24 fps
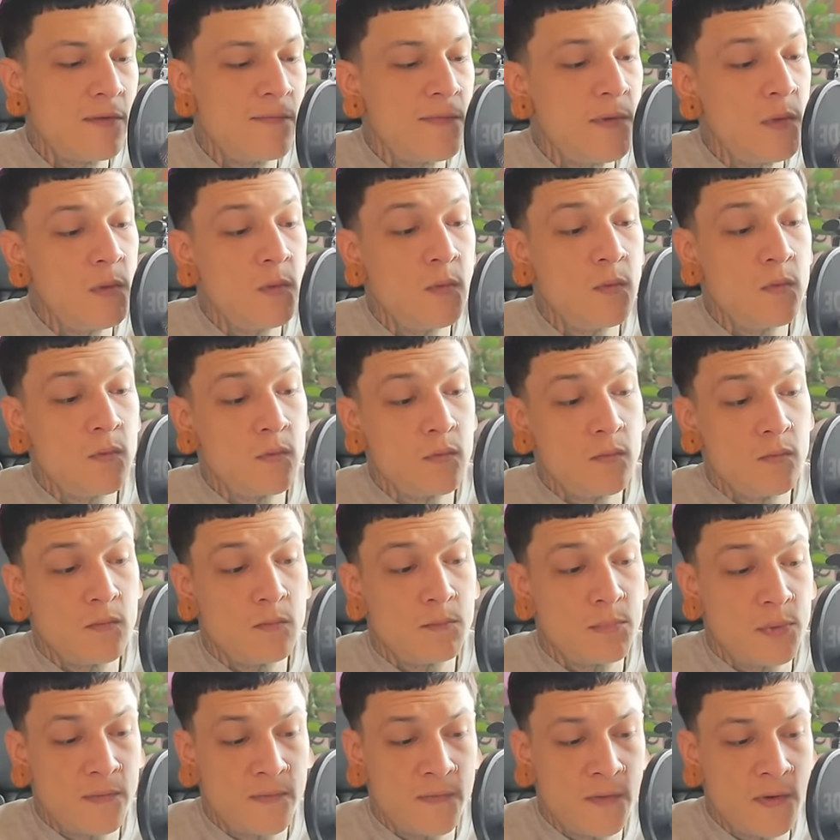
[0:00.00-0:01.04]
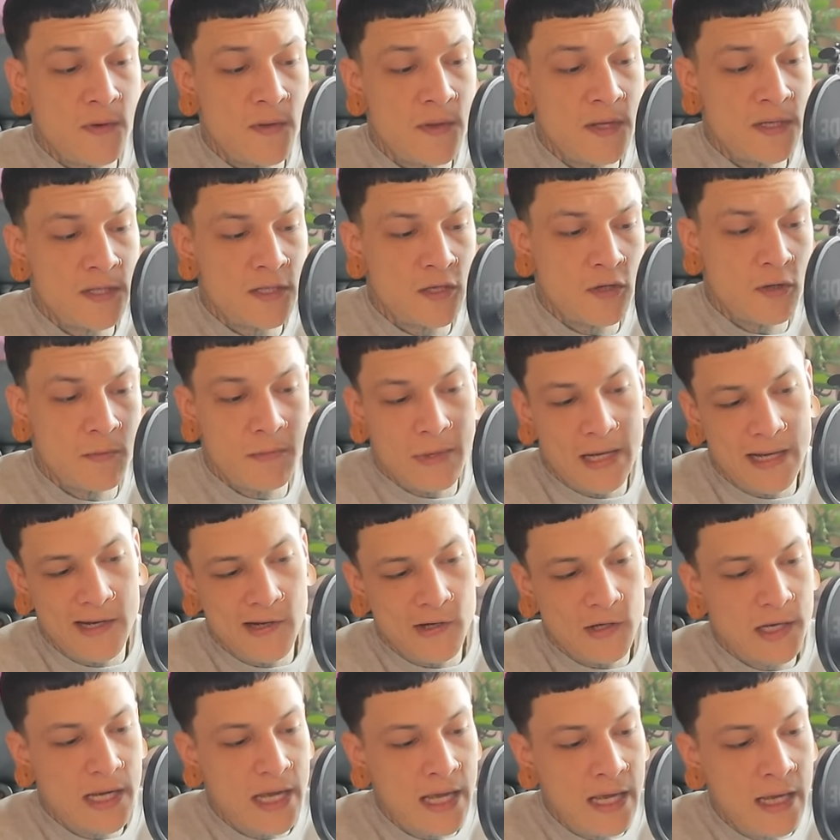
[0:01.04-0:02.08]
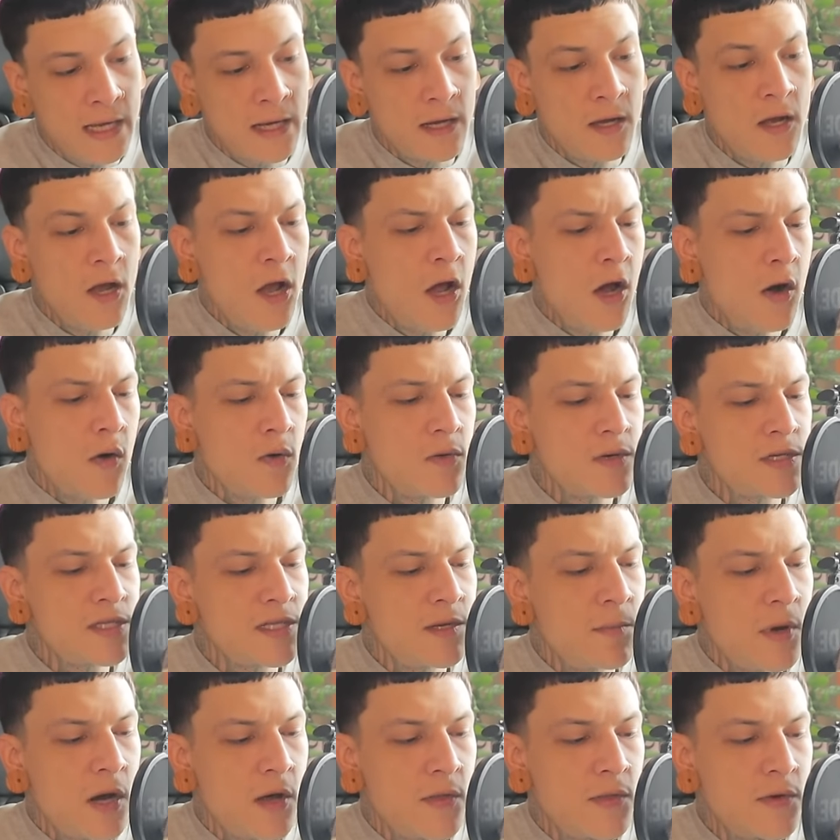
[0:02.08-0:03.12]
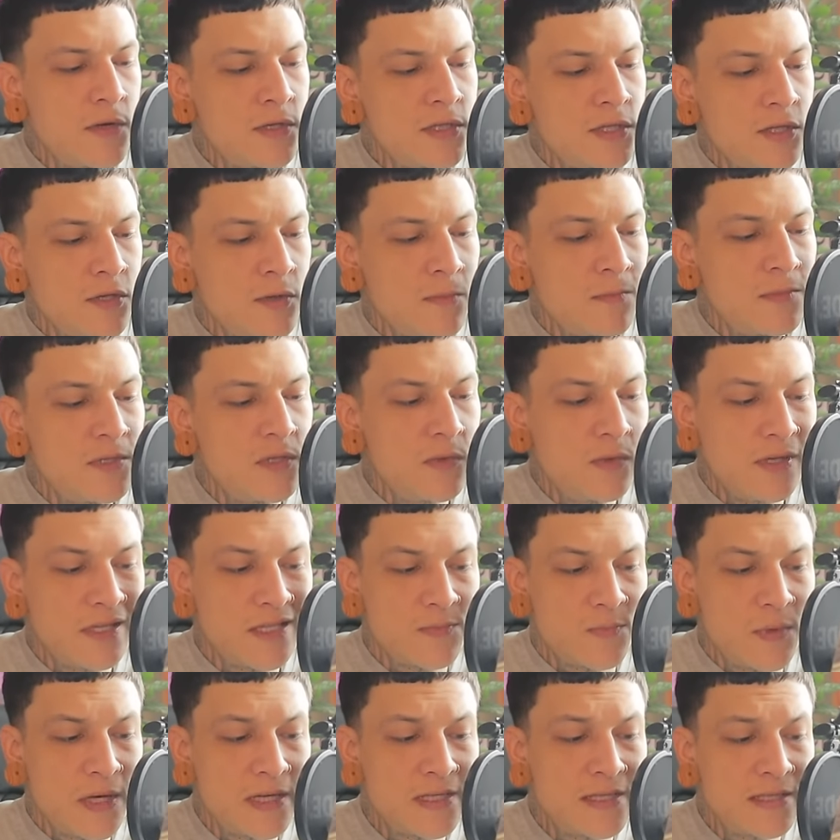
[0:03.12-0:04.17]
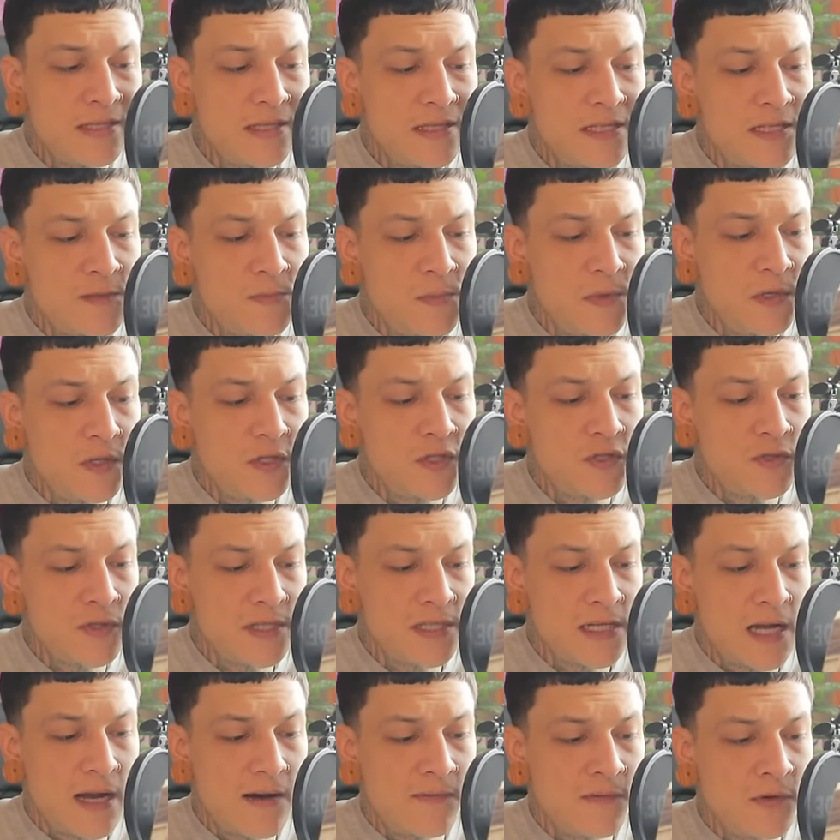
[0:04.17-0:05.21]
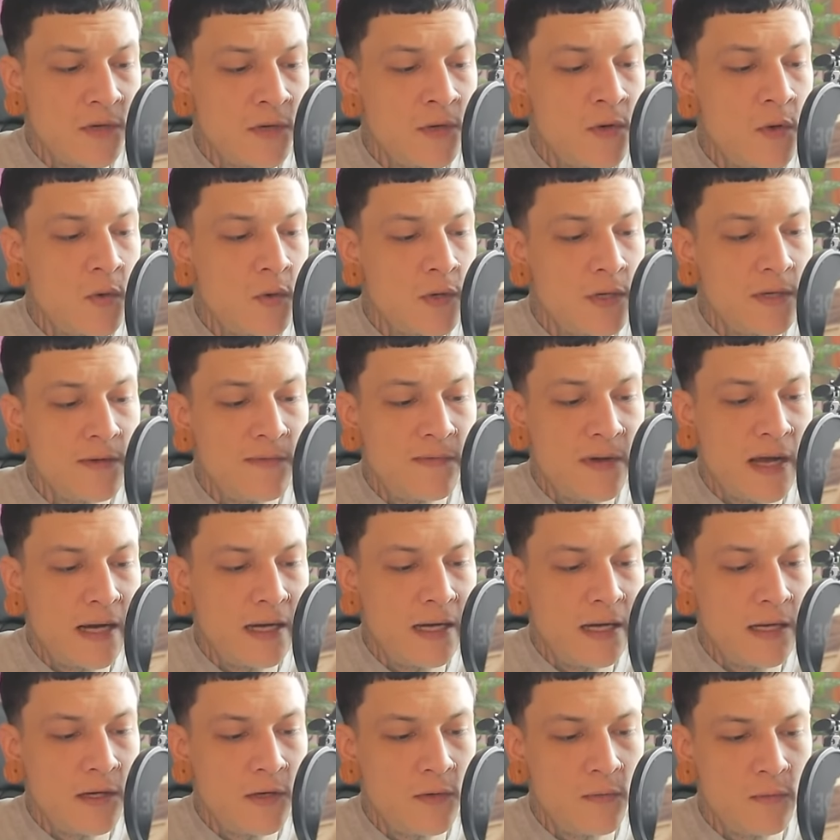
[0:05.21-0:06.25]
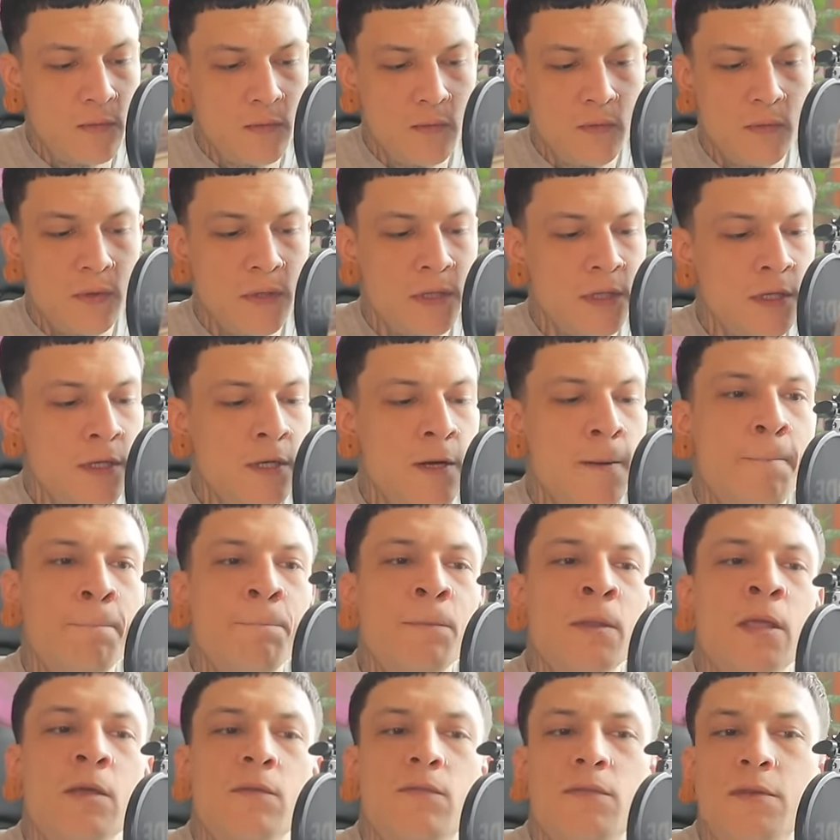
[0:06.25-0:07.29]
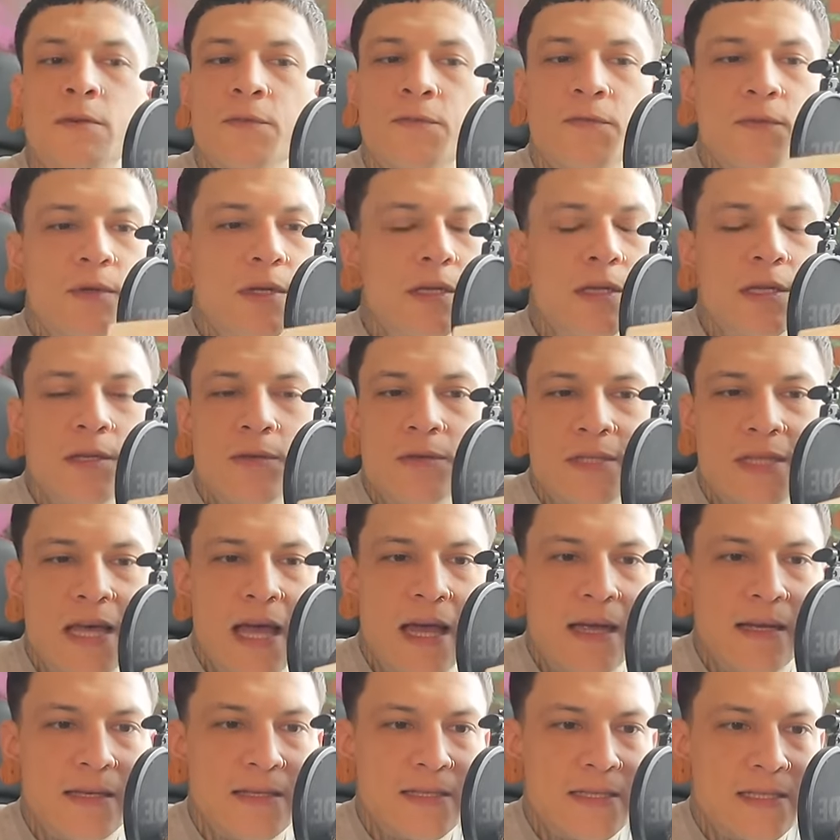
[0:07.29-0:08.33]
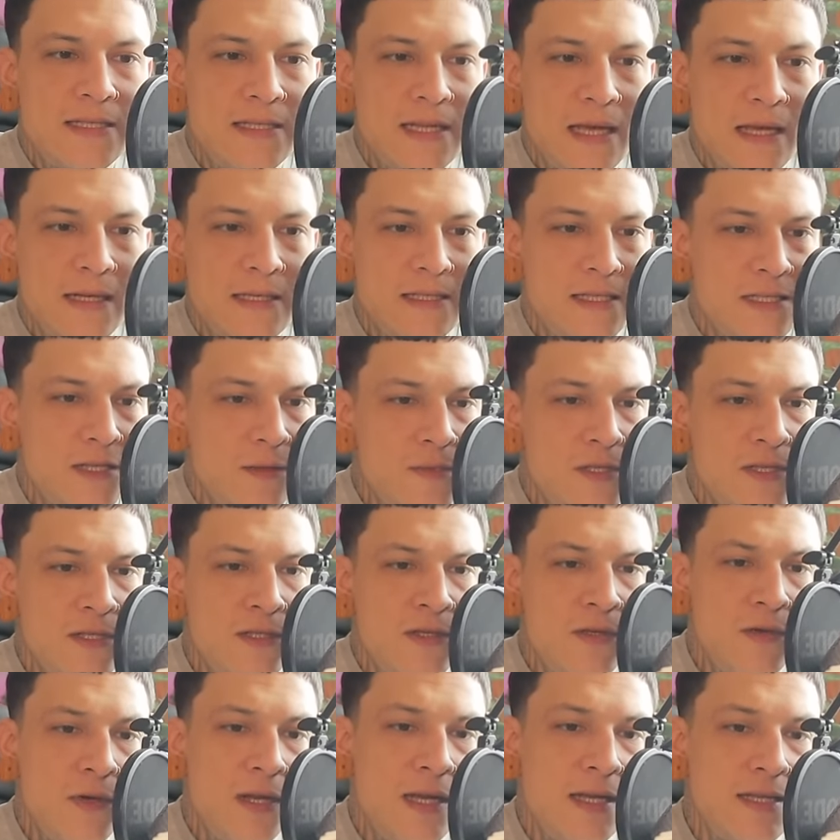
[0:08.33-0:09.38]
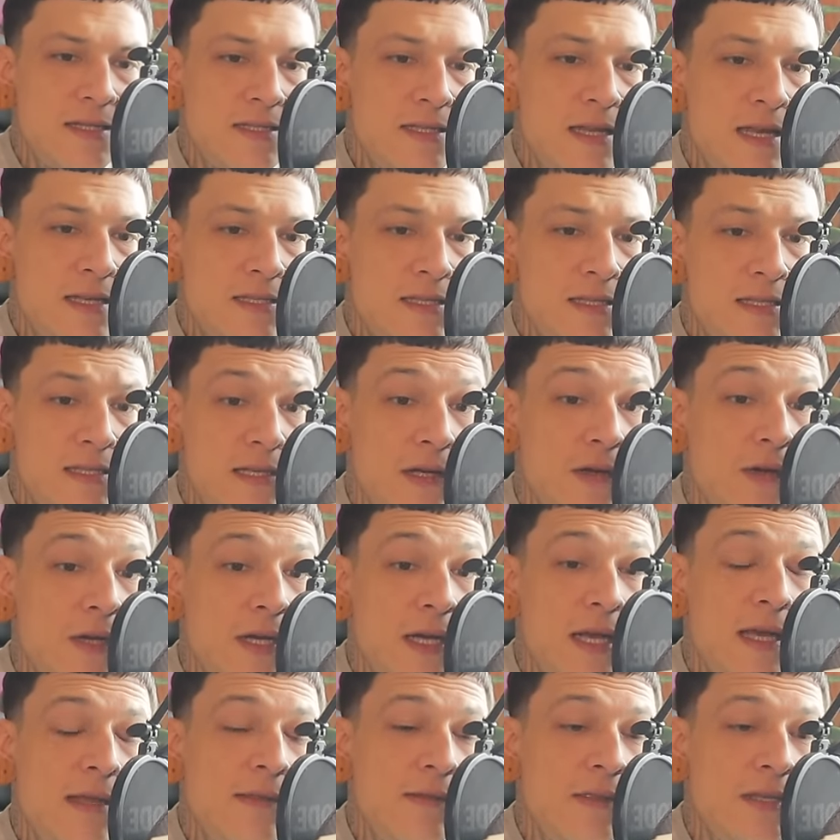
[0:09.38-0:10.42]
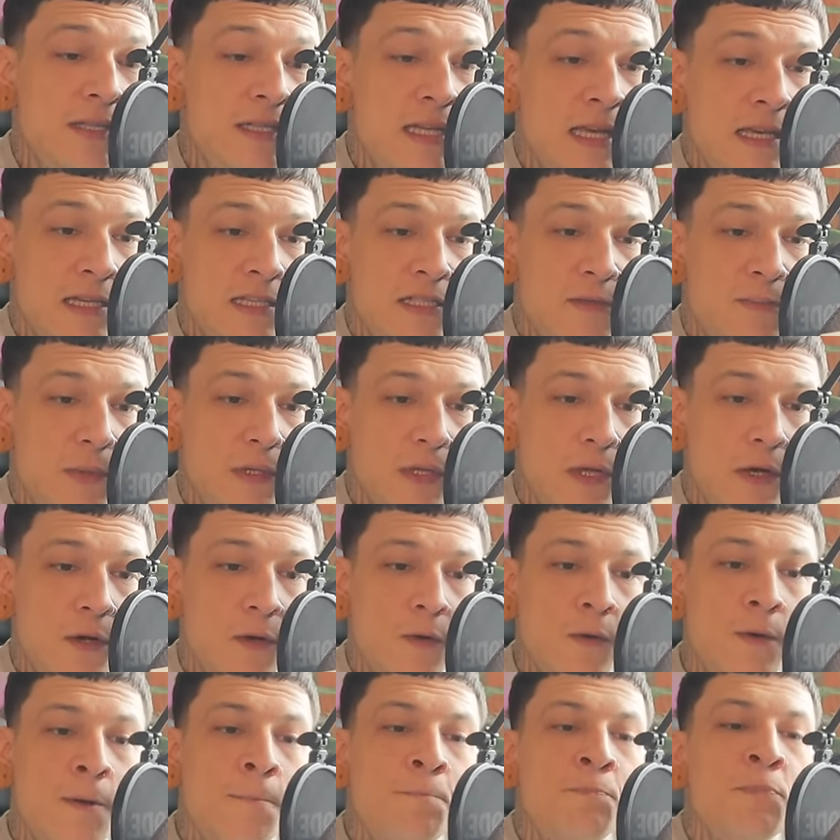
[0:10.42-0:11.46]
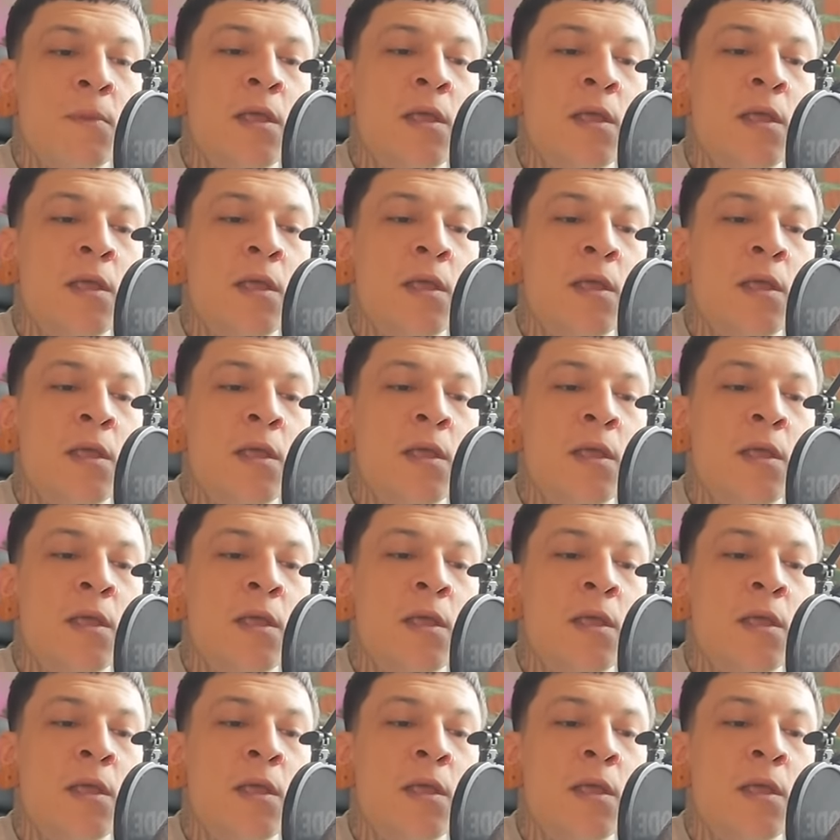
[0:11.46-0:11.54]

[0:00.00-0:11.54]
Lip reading: If you prefer the term inner king or some other term to express the spiritual sovereign or divine inner ruler, feel free to use that instead, substituting as necessary in the text below.